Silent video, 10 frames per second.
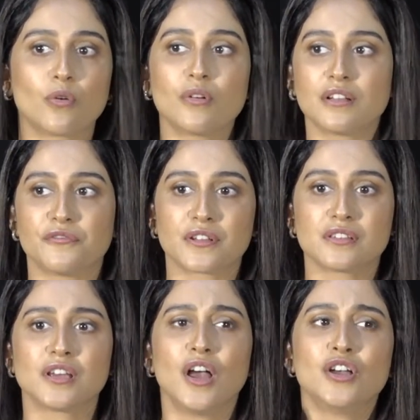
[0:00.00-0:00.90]
own
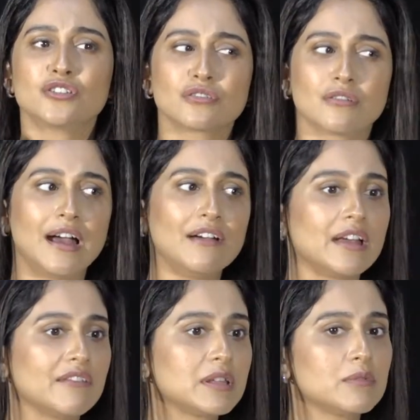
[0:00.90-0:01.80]
difference so to have
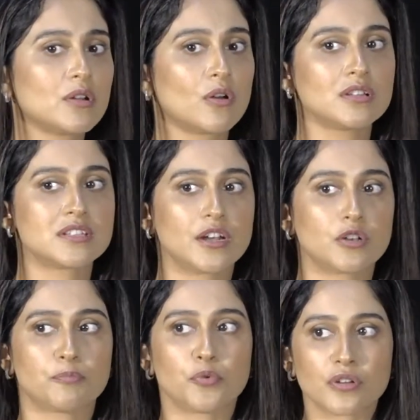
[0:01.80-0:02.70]
everyone on set
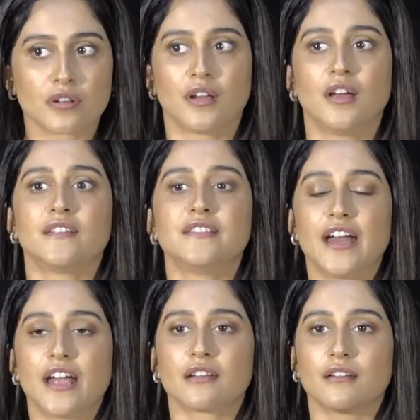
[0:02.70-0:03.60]
to put
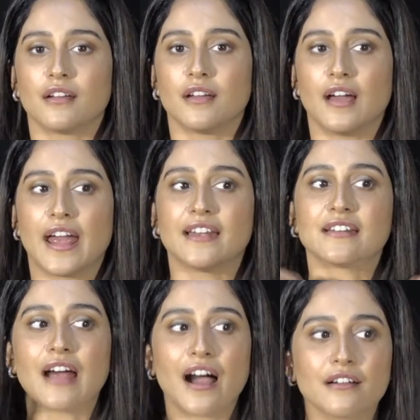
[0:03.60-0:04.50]
their
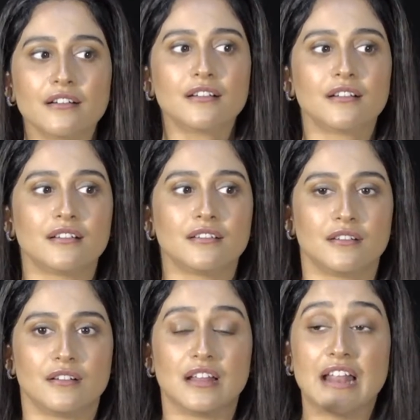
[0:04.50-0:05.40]
entire
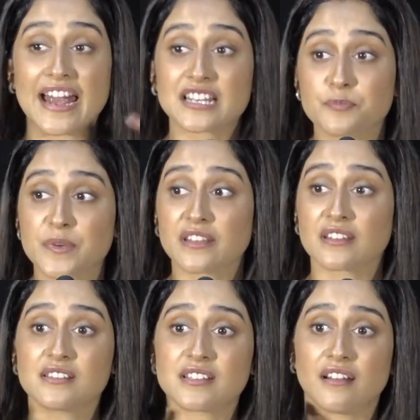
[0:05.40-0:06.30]

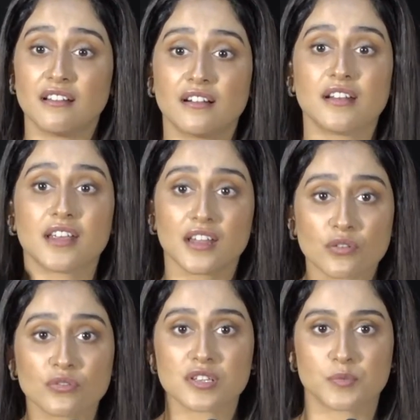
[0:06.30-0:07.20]
experience and learning
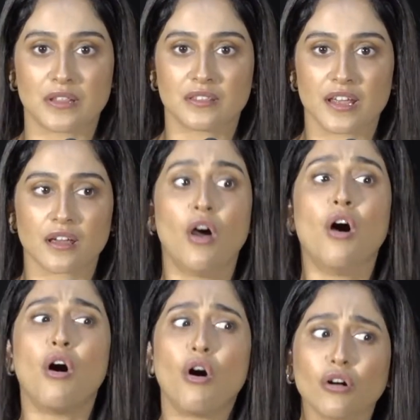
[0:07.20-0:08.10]
into this one thing
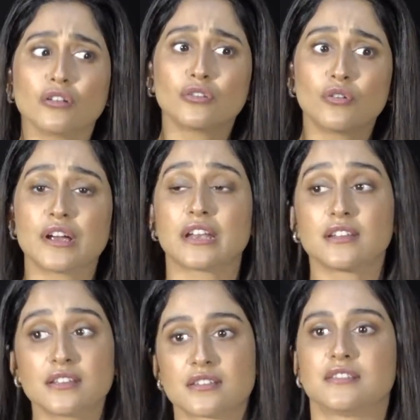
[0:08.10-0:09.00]
although it
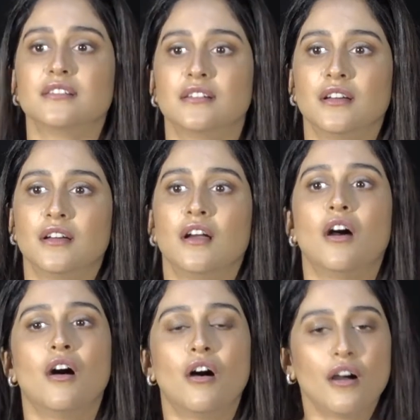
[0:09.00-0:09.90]
is
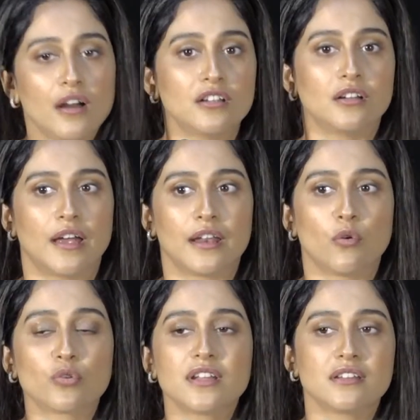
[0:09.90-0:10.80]
an
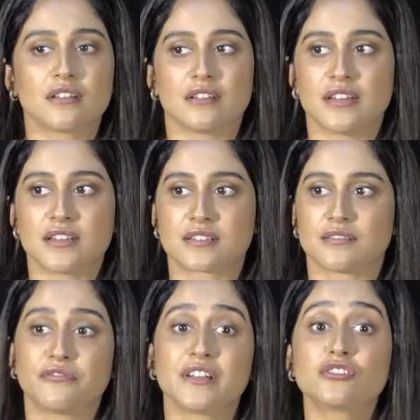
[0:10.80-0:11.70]
OTT release
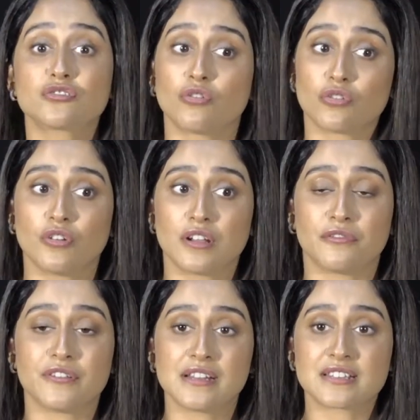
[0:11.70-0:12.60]
feels so good
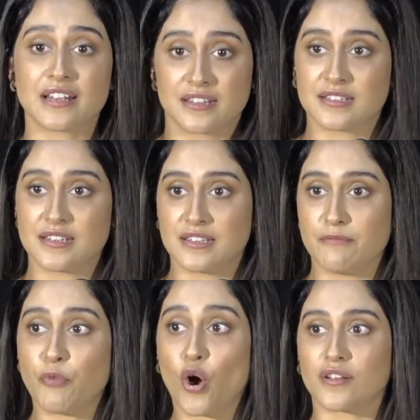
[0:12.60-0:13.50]
it feels like this is
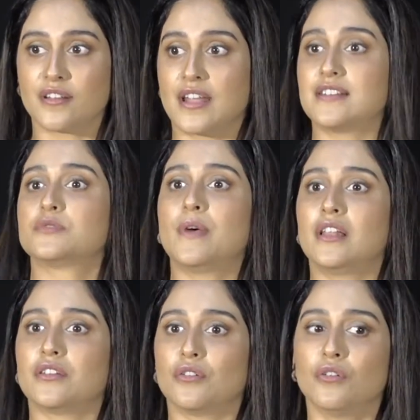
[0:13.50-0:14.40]
important as
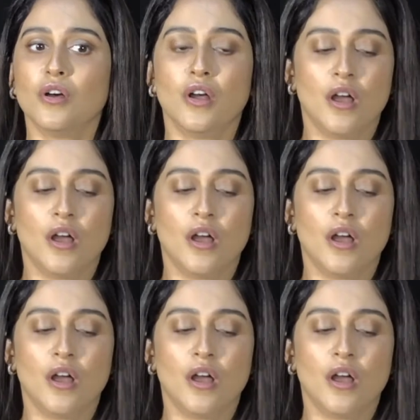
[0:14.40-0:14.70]
well you know